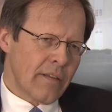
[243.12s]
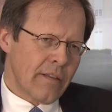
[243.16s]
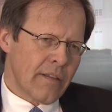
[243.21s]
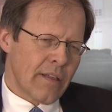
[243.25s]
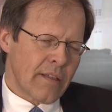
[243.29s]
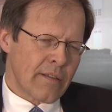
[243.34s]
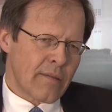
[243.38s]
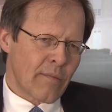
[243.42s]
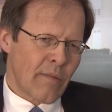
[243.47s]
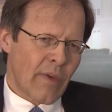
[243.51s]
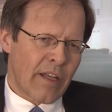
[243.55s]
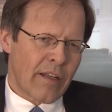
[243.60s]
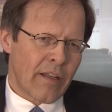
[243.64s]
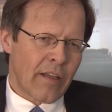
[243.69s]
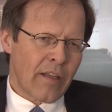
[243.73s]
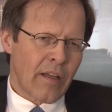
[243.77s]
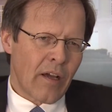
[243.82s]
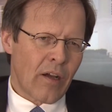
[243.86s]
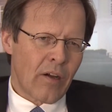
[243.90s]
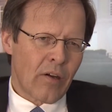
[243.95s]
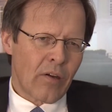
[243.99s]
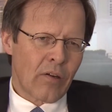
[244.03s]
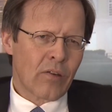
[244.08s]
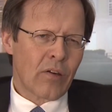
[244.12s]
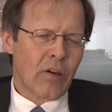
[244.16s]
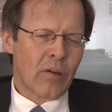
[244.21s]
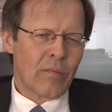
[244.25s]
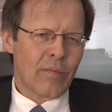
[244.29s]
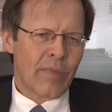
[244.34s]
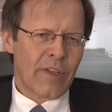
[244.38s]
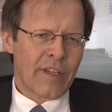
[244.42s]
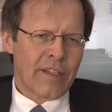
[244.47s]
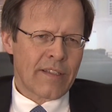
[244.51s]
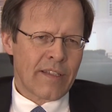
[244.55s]
to
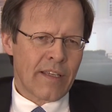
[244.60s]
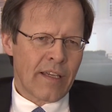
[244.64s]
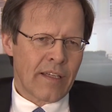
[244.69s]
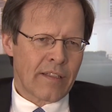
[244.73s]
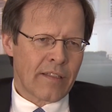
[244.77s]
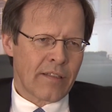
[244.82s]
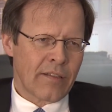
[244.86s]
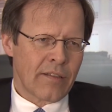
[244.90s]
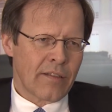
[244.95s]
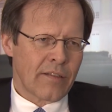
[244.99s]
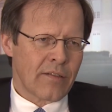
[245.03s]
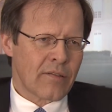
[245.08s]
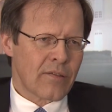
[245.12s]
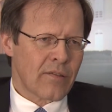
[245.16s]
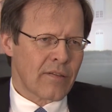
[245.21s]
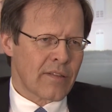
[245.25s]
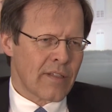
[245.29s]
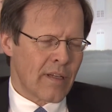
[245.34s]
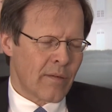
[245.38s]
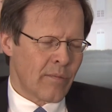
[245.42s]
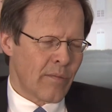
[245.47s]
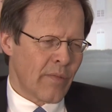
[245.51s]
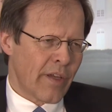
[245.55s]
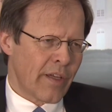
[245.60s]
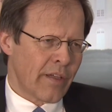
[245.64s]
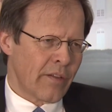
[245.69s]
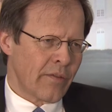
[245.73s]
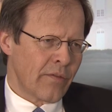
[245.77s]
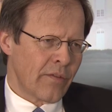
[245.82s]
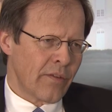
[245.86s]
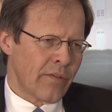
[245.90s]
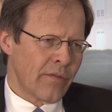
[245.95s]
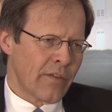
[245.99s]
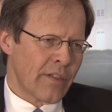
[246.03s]
make the often complicated
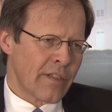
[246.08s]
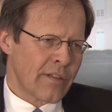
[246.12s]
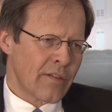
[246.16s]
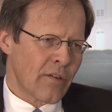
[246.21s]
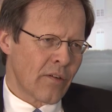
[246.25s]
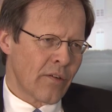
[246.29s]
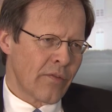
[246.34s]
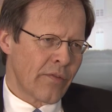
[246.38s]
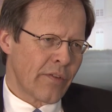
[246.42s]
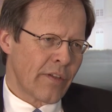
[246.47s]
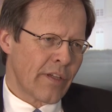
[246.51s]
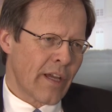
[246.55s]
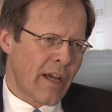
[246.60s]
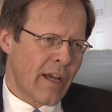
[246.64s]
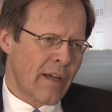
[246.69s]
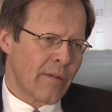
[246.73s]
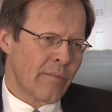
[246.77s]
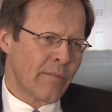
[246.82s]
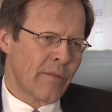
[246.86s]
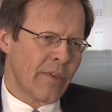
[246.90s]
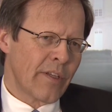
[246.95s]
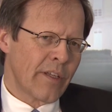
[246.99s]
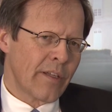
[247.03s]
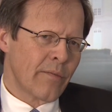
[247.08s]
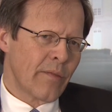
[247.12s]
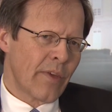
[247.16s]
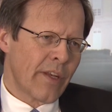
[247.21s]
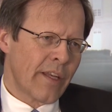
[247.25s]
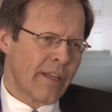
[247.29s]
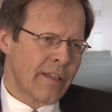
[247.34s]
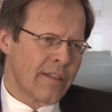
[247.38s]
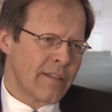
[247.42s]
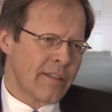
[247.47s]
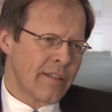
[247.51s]
contexts in medicine
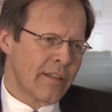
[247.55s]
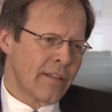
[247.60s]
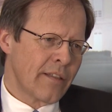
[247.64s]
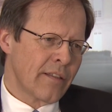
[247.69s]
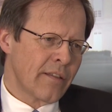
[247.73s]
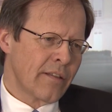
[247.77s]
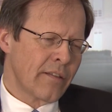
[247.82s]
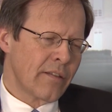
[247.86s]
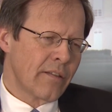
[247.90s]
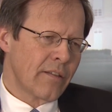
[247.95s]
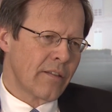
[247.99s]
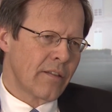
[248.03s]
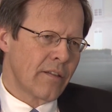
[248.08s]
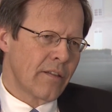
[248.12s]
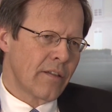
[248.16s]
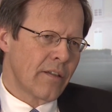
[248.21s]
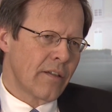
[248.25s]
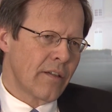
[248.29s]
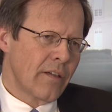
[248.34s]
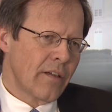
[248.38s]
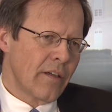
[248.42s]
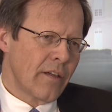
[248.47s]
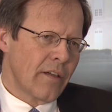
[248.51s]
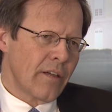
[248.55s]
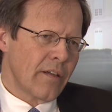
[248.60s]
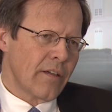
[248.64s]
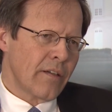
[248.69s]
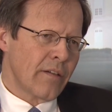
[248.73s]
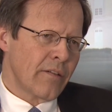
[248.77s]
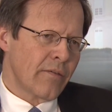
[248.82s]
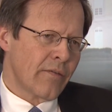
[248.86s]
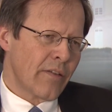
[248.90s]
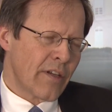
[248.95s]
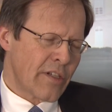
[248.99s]
understandable.
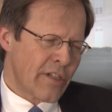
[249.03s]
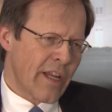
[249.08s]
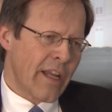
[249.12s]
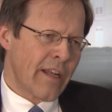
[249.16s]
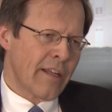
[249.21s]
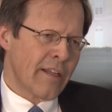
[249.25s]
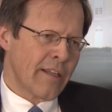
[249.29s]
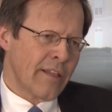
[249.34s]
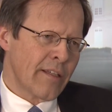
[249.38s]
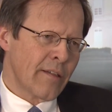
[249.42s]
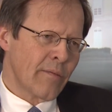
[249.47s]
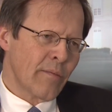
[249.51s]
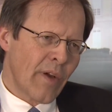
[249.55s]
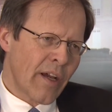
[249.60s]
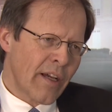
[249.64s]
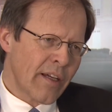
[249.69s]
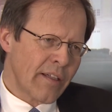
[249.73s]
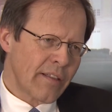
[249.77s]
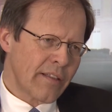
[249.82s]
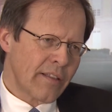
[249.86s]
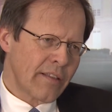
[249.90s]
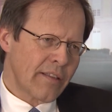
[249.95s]
Äh,